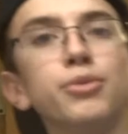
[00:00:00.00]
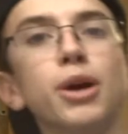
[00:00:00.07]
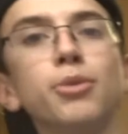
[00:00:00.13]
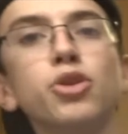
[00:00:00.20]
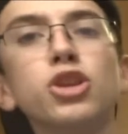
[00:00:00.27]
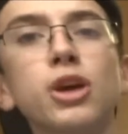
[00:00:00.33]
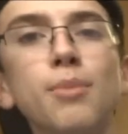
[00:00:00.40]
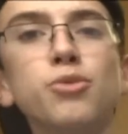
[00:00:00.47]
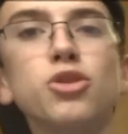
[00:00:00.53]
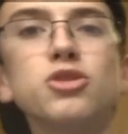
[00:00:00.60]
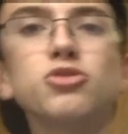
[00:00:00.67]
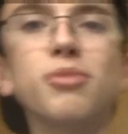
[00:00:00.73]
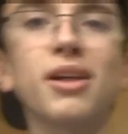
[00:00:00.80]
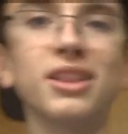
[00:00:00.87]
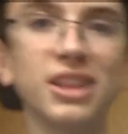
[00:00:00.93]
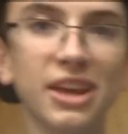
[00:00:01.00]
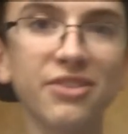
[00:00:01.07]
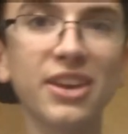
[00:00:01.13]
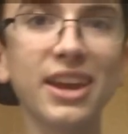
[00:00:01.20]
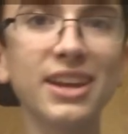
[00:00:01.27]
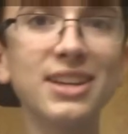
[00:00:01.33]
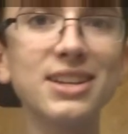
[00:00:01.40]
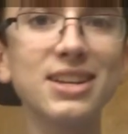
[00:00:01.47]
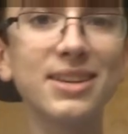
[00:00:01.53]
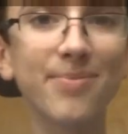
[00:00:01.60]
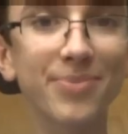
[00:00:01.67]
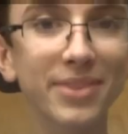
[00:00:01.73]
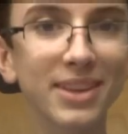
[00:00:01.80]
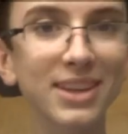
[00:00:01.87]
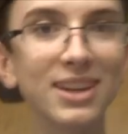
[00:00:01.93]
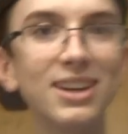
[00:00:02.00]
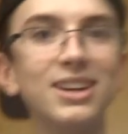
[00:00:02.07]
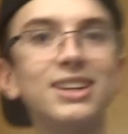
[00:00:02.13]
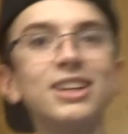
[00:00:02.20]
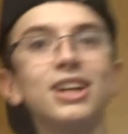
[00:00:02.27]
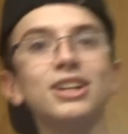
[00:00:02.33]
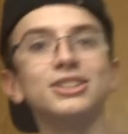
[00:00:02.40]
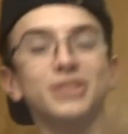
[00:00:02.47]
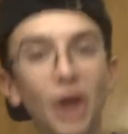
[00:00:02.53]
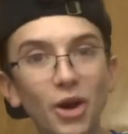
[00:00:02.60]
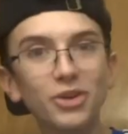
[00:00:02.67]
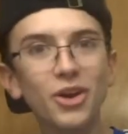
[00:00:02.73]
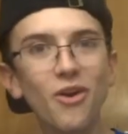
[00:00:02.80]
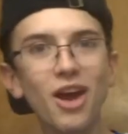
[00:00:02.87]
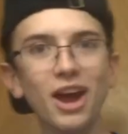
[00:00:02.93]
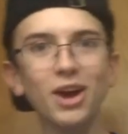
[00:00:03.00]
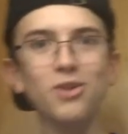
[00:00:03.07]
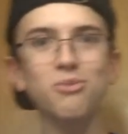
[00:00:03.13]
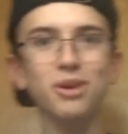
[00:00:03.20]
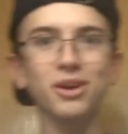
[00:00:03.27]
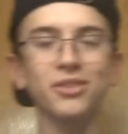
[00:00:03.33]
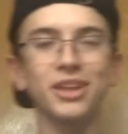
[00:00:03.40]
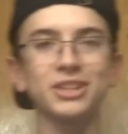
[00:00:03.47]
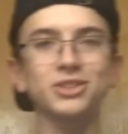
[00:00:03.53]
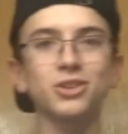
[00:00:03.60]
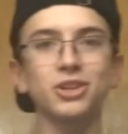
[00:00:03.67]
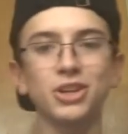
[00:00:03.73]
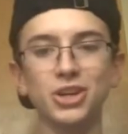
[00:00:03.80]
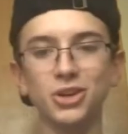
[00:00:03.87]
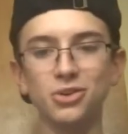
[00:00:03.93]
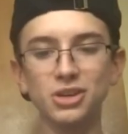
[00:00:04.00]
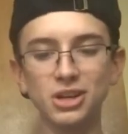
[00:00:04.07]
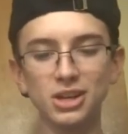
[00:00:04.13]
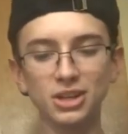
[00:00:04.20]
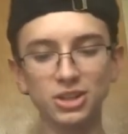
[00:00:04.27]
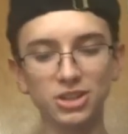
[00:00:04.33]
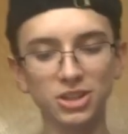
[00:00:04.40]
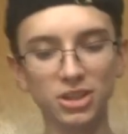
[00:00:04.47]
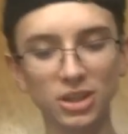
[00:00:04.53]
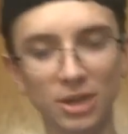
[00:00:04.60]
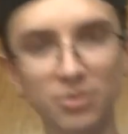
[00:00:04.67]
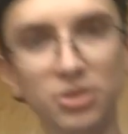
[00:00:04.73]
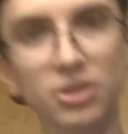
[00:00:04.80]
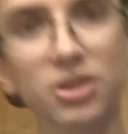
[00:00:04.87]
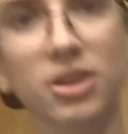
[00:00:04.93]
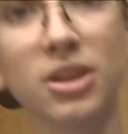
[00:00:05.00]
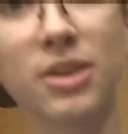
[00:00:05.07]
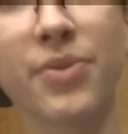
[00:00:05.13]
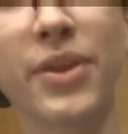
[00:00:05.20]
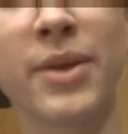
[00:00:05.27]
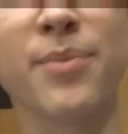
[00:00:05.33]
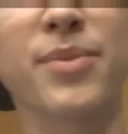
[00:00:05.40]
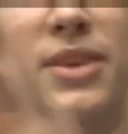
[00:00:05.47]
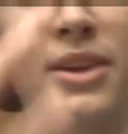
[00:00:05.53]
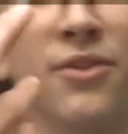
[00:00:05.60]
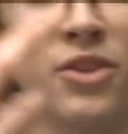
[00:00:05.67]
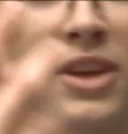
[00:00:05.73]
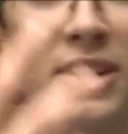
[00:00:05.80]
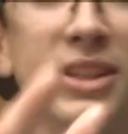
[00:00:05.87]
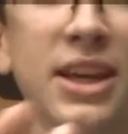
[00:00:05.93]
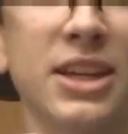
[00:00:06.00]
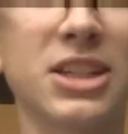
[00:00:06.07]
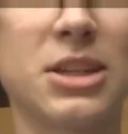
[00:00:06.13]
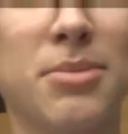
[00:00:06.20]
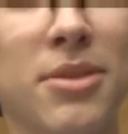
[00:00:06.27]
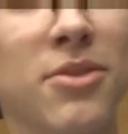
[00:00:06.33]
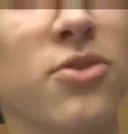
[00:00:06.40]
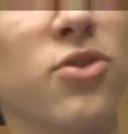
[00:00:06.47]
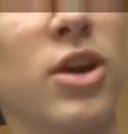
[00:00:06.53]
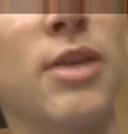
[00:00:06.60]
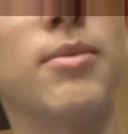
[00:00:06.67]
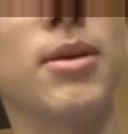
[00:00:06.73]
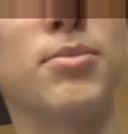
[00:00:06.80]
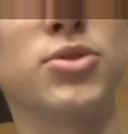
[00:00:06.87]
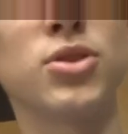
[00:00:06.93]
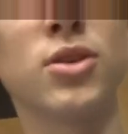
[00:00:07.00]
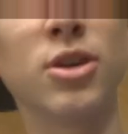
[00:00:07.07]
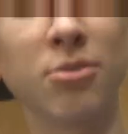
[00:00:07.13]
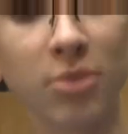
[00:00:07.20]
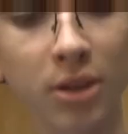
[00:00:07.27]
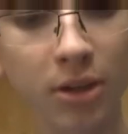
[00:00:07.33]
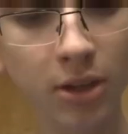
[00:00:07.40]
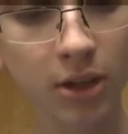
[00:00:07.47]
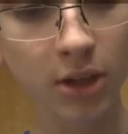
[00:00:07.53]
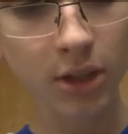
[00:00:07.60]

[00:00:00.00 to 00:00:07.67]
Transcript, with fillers: doing this with my left hand. Don't know how well that's gonna go. So I'm just gonna, and if you guys can't see me in frame, I'm sorry, but